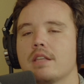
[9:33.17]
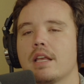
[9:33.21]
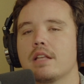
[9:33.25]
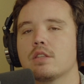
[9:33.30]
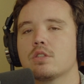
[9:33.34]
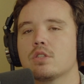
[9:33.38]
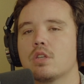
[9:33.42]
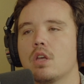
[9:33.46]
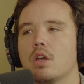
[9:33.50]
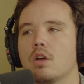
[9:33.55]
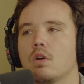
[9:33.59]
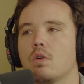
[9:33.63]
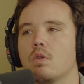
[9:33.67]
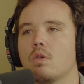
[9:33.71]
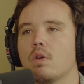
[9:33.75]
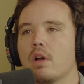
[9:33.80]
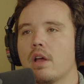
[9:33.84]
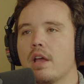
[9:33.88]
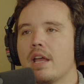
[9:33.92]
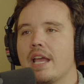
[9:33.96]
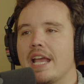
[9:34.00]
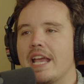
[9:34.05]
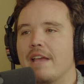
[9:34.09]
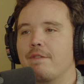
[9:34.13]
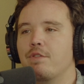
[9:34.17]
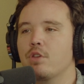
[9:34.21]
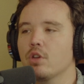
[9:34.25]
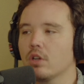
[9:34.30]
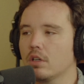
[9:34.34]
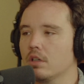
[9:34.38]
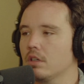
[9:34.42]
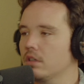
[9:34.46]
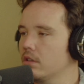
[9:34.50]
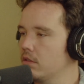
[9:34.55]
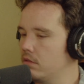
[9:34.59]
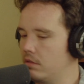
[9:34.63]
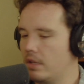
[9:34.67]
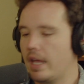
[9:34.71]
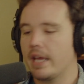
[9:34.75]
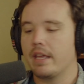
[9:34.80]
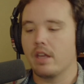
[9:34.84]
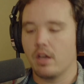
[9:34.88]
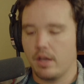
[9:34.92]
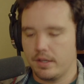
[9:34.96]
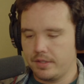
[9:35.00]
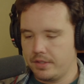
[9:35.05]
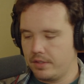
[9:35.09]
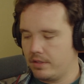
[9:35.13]
And so if you're like
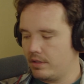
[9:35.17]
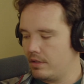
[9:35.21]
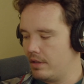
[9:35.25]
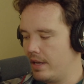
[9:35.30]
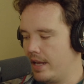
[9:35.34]
us